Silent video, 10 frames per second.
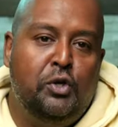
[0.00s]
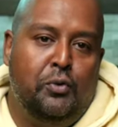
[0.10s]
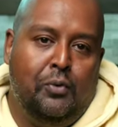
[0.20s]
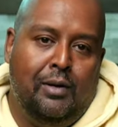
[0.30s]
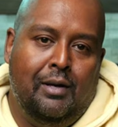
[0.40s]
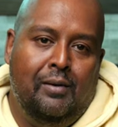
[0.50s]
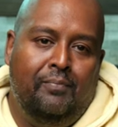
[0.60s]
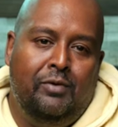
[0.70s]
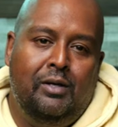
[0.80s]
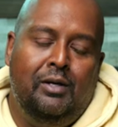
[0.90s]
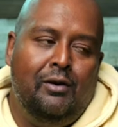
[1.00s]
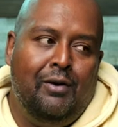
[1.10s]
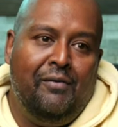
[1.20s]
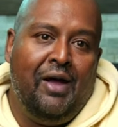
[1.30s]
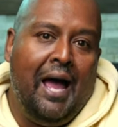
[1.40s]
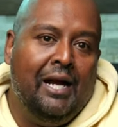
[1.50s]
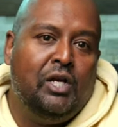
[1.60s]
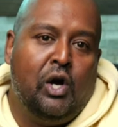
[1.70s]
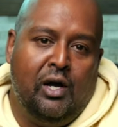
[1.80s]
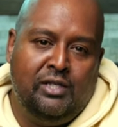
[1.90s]
two, you know, I've
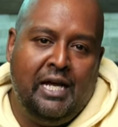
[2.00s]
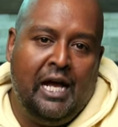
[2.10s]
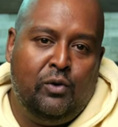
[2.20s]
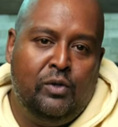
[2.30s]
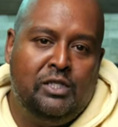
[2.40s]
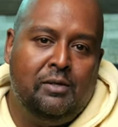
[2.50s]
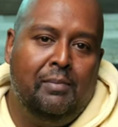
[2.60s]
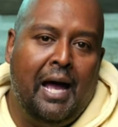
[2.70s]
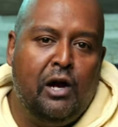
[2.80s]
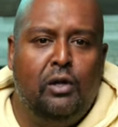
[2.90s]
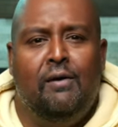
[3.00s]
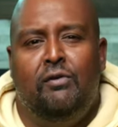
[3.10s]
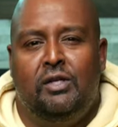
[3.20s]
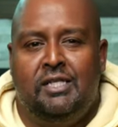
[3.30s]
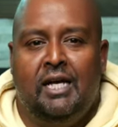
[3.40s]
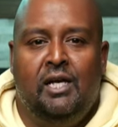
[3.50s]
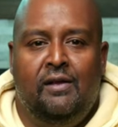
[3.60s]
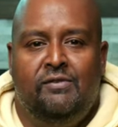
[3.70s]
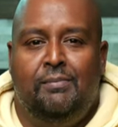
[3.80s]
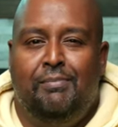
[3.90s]
had contact with some higher level
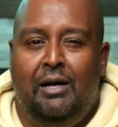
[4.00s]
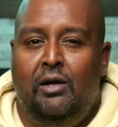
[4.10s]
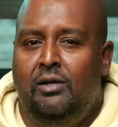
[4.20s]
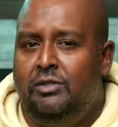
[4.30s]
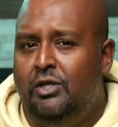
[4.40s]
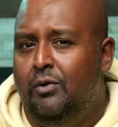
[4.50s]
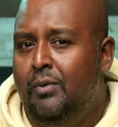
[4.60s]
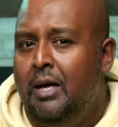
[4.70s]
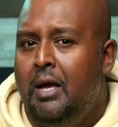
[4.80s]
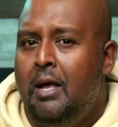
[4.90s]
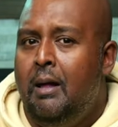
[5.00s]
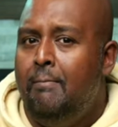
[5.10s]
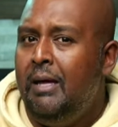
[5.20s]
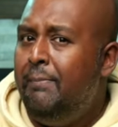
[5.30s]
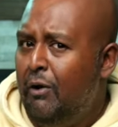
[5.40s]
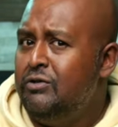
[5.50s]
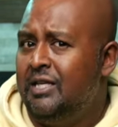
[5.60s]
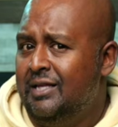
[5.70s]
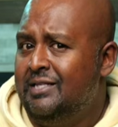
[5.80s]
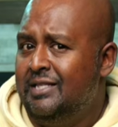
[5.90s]
executives at Bell, so me
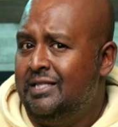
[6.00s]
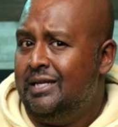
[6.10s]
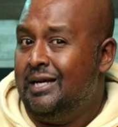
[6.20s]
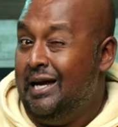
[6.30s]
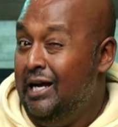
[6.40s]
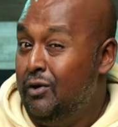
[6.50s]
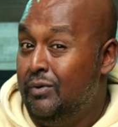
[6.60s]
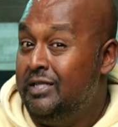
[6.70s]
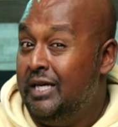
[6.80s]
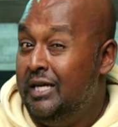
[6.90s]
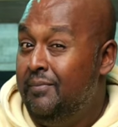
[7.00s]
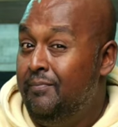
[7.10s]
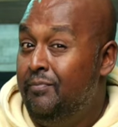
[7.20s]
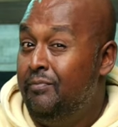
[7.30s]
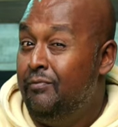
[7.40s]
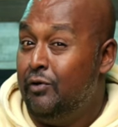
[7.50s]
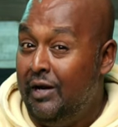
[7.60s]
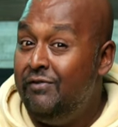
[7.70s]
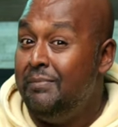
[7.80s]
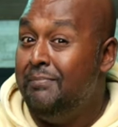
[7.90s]
posting this is kind of risky
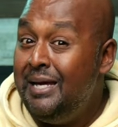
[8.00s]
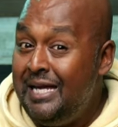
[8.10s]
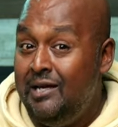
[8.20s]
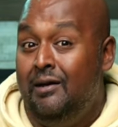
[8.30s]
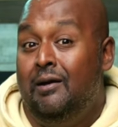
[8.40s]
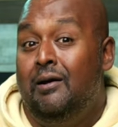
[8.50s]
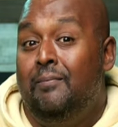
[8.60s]
for even me.